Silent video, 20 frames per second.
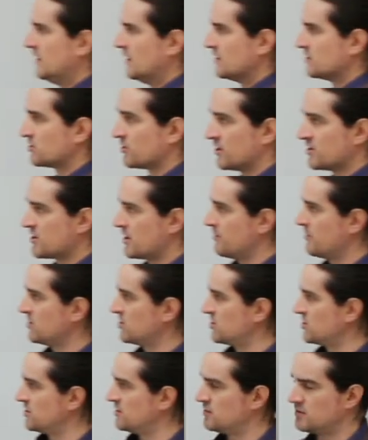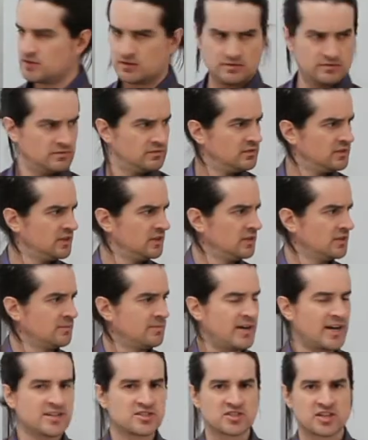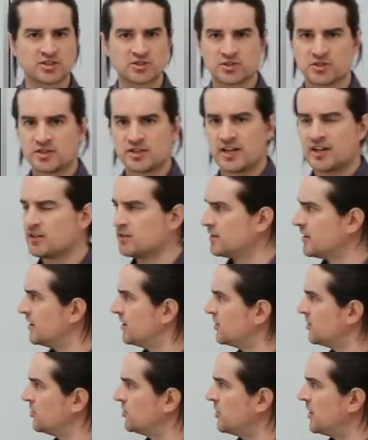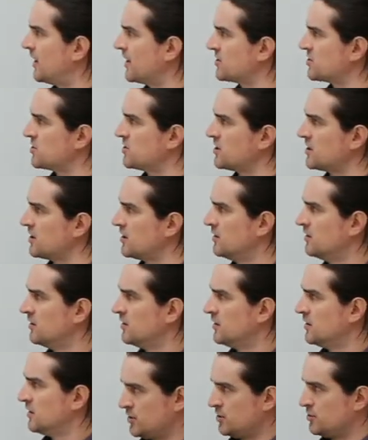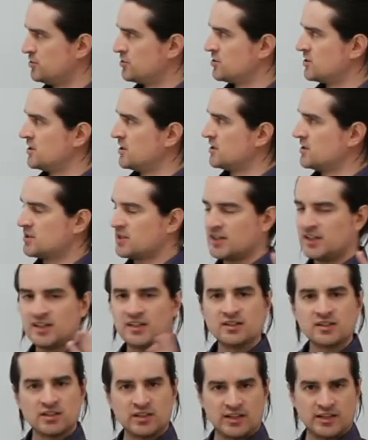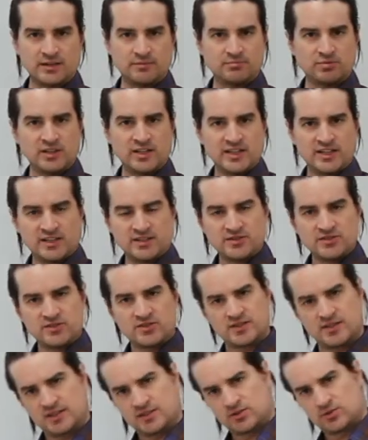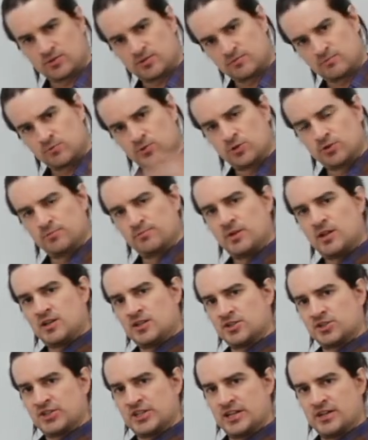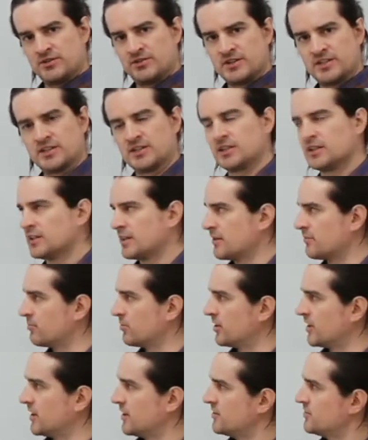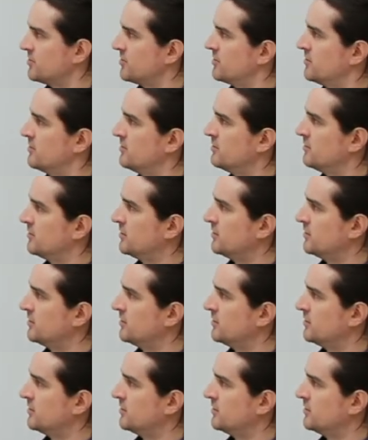So as I mentioned in a past lecture, Galileo actually used these inclined planes and sort of rolled balls down inclined planes.